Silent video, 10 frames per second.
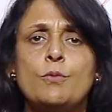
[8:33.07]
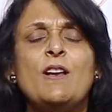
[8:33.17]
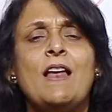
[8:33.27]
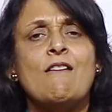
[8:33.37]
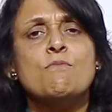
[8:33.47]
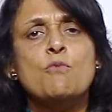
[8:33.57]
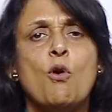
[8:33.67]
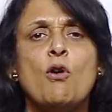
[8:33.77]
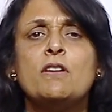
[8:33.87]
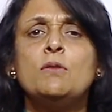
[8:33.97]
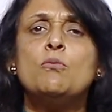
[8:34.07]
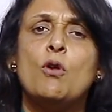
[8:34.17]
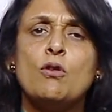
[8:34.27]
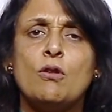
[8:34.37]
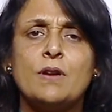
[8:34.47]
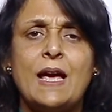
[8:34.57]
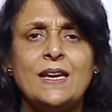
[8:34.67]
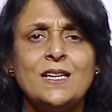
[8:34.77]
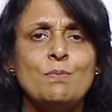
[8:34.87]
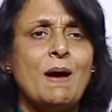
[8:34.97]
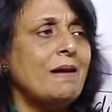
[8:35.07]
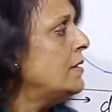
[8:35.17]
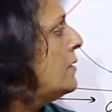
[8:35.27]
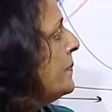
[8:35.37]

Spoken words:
will have more and more organic matter,